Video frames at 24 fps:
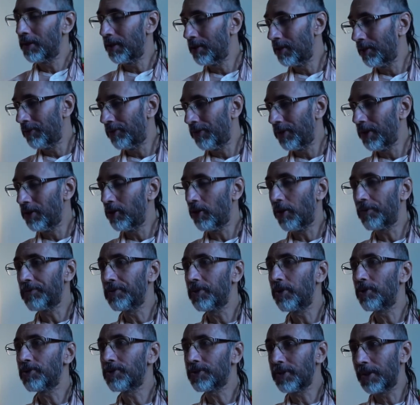in the field of
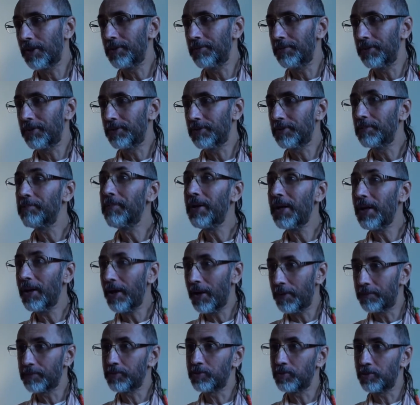your service, may
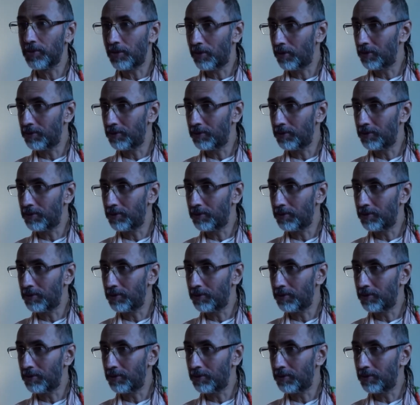have to,